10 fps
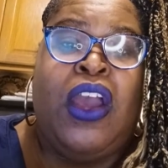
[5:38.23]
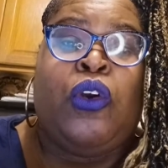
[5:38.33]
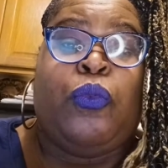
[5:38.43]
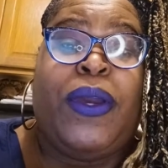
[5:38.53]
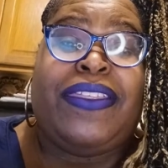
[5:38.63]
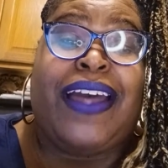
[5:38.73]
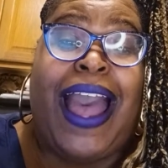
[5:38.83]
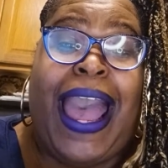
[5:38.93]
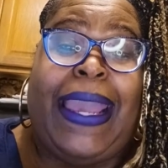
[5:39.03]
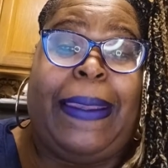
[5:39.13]
with the
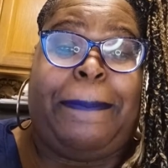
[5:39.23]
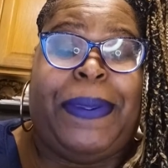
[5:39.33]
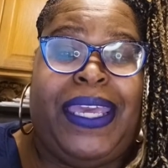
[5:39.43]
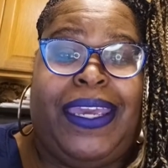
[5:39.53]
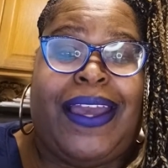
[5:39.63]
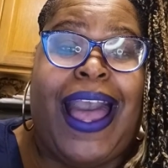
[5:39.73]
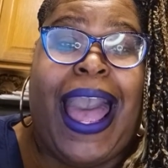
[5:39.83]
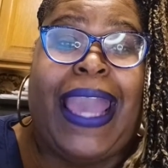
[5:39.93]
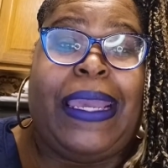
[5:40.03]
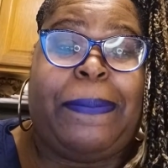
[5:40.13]
IEP, a
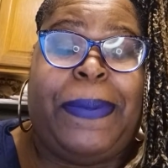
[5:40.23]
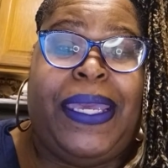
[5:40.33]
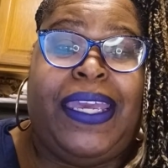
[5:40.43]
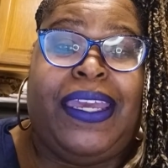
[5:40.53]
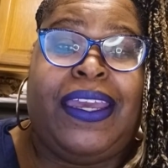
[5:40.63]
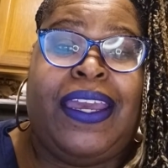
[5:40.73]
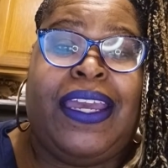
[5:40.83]
IEP